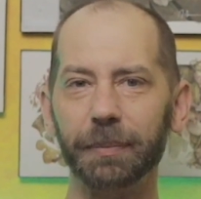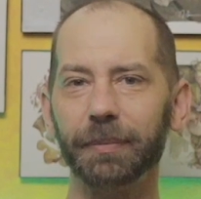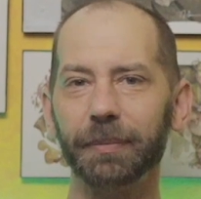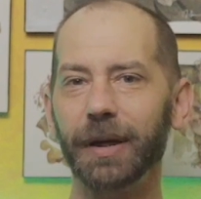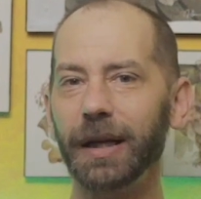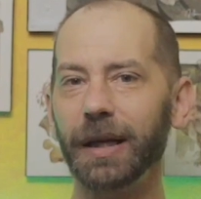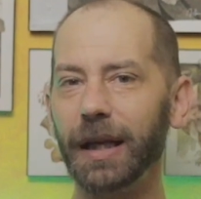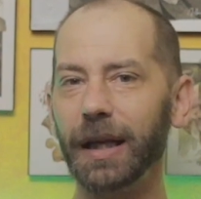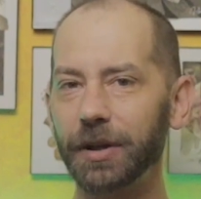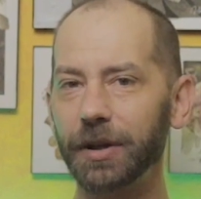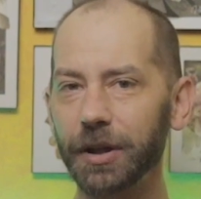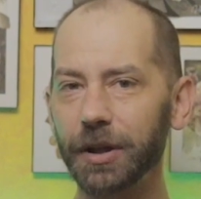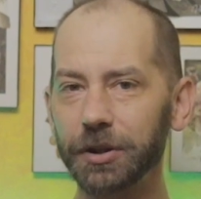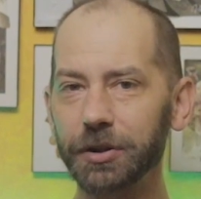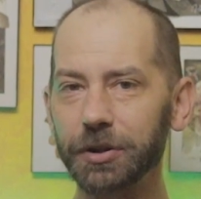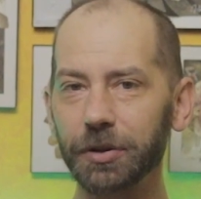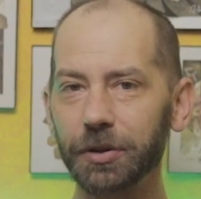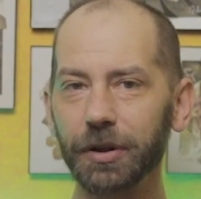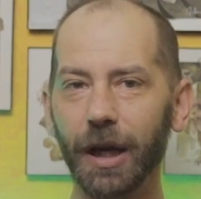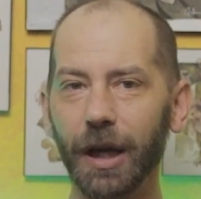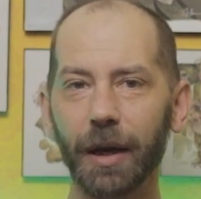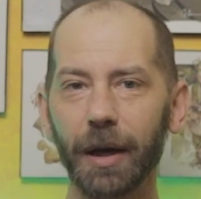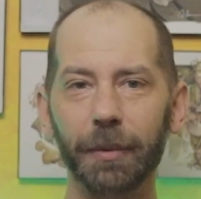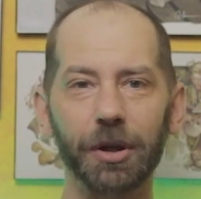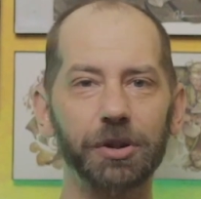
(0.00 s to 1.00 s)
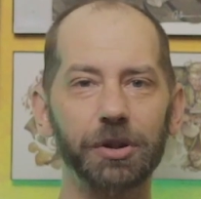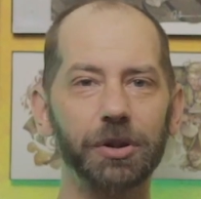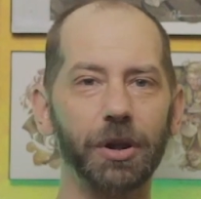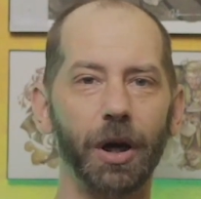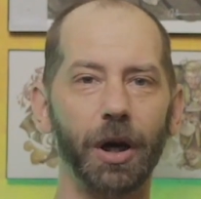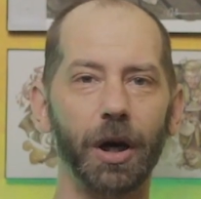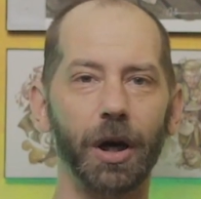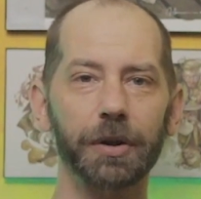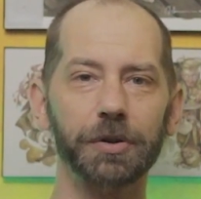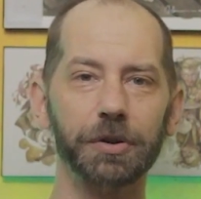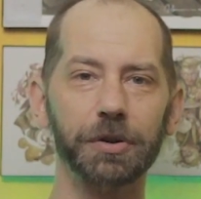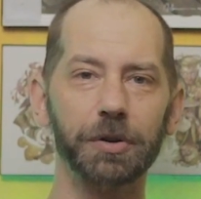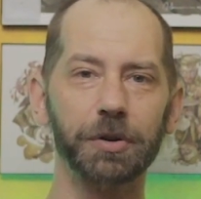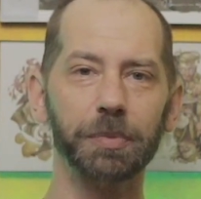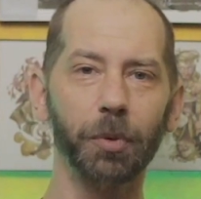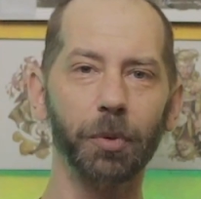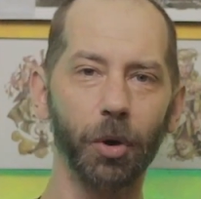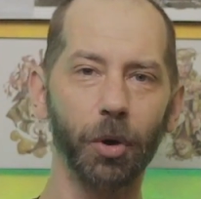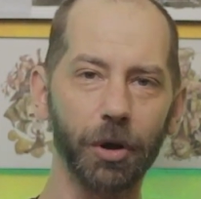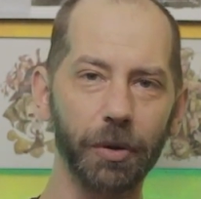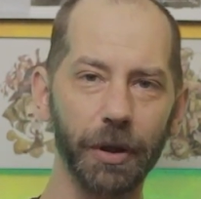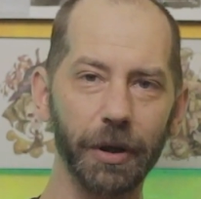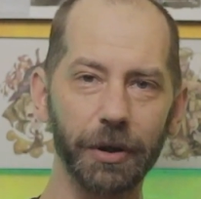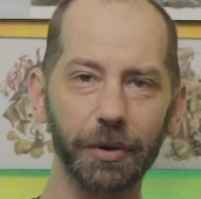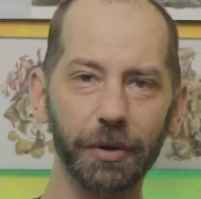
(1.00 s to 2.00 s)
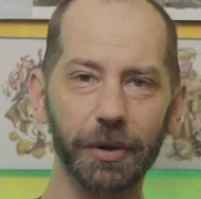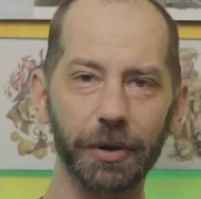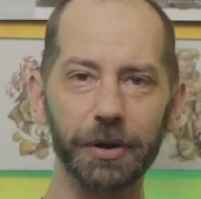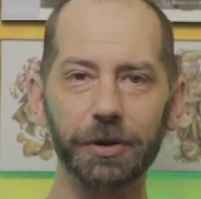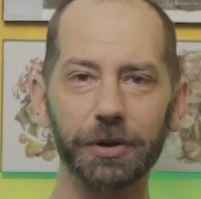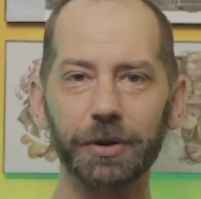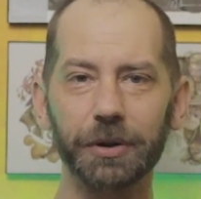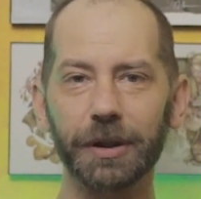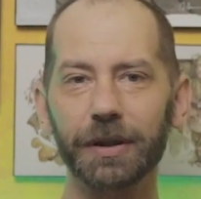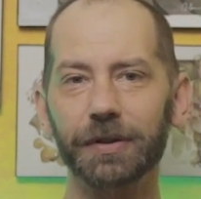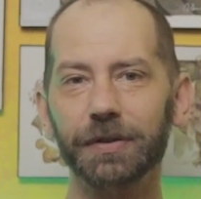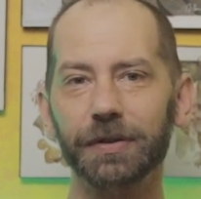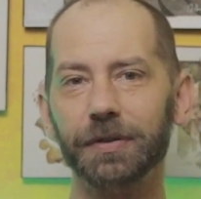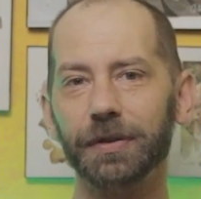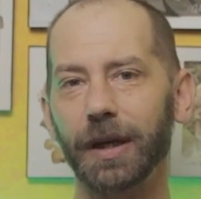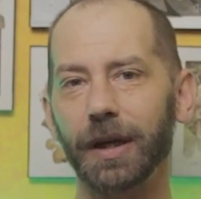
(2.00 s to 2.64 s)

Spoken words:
Any additional damage causes more critical injuries.